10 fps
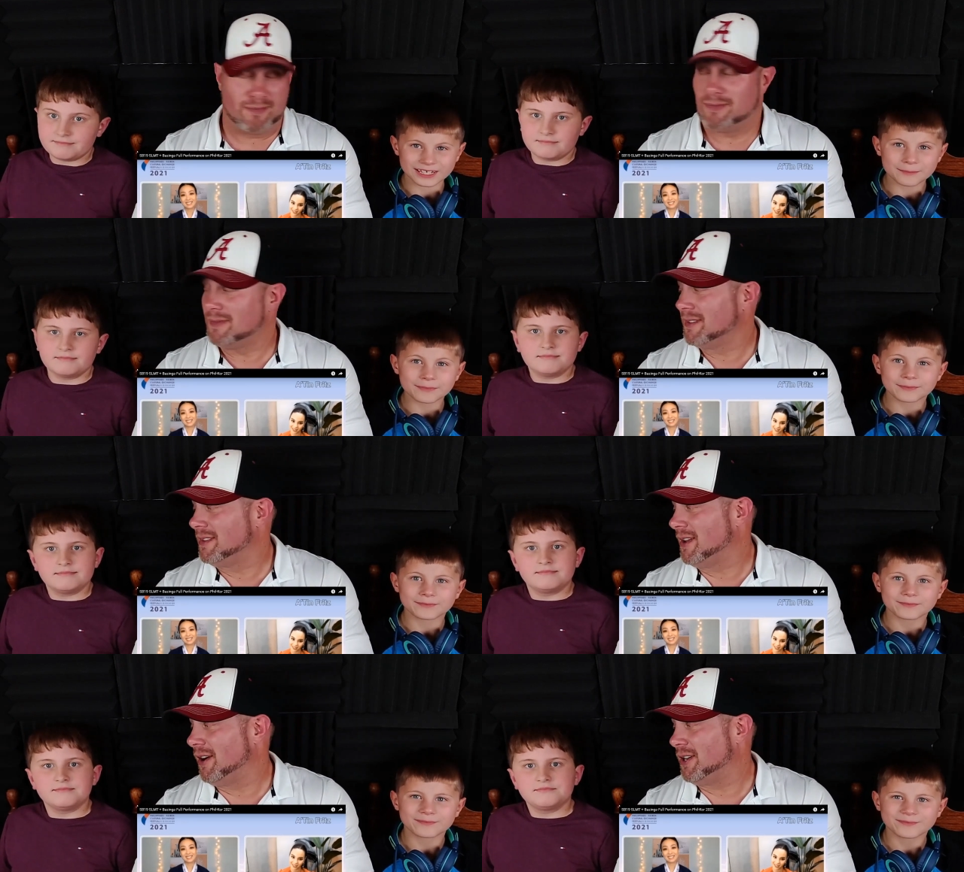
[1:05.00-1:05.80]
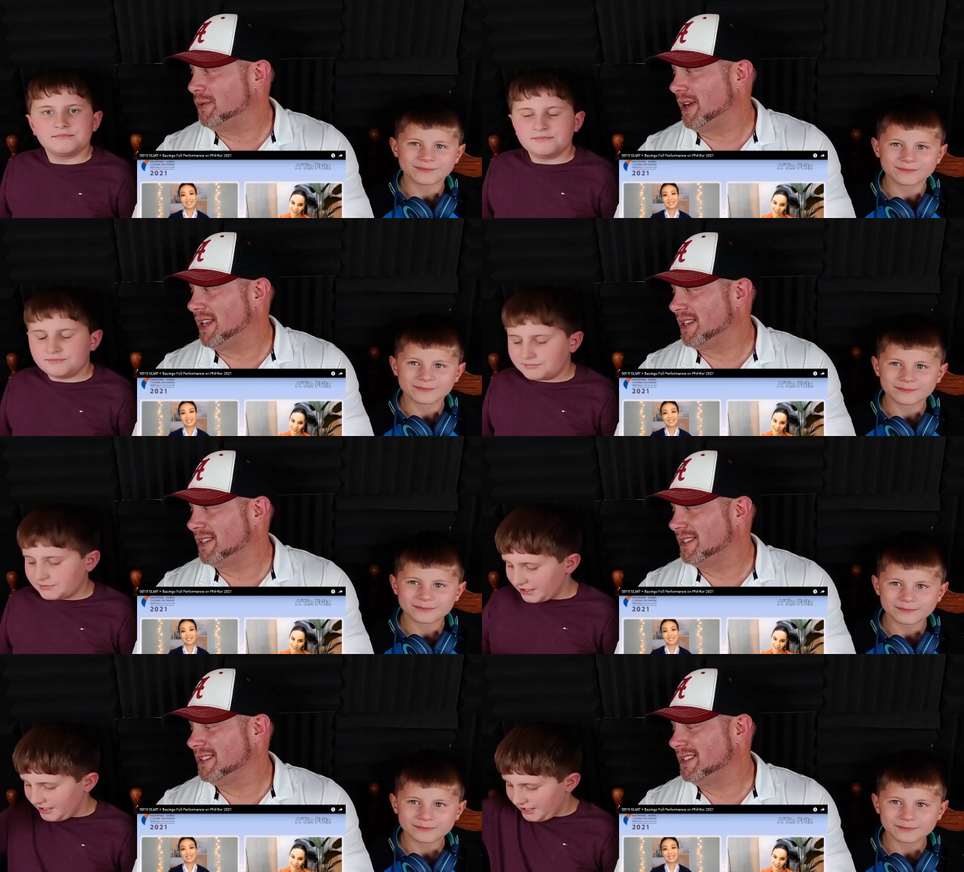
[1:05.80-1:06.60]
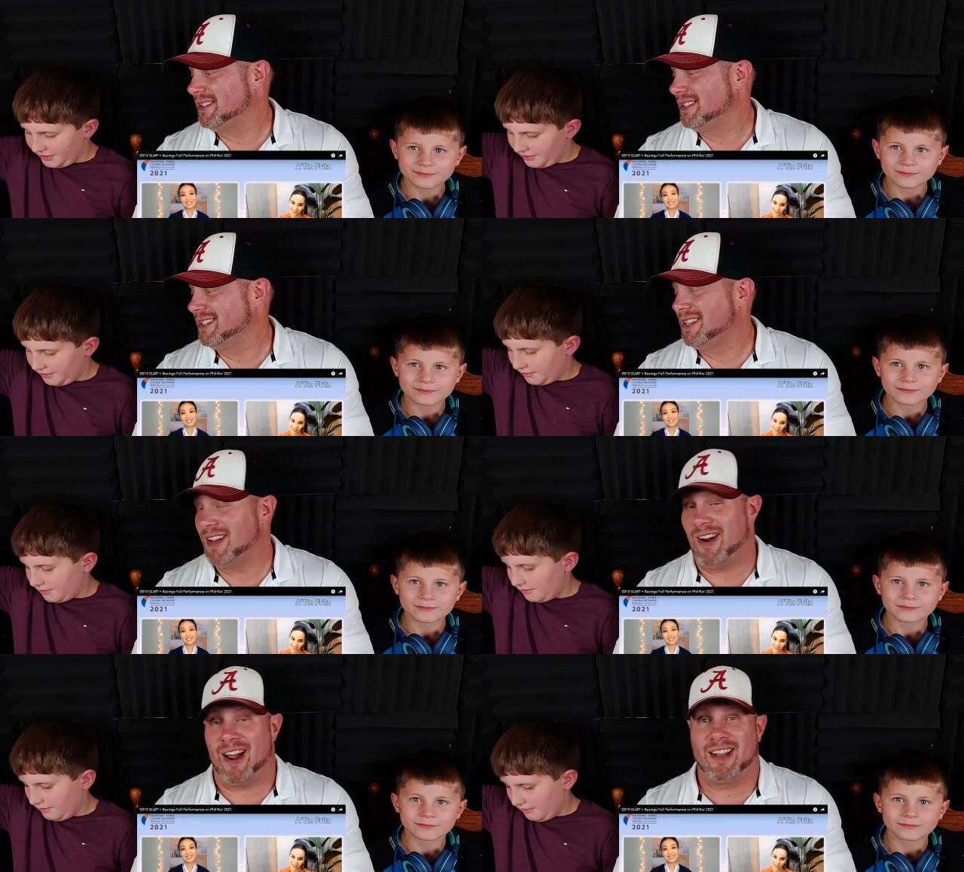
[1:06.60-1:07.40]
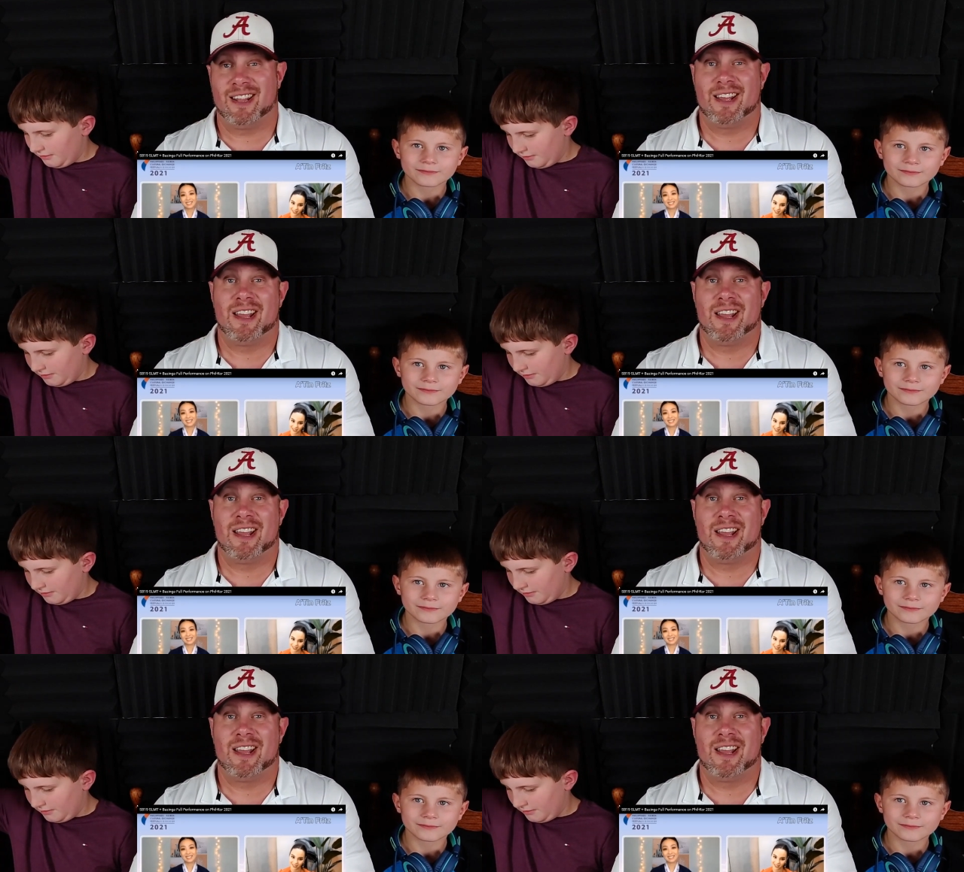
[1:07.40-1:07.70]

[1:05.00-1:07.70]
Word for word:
Speaker 1: Yep. Are you ready? Yes. All right.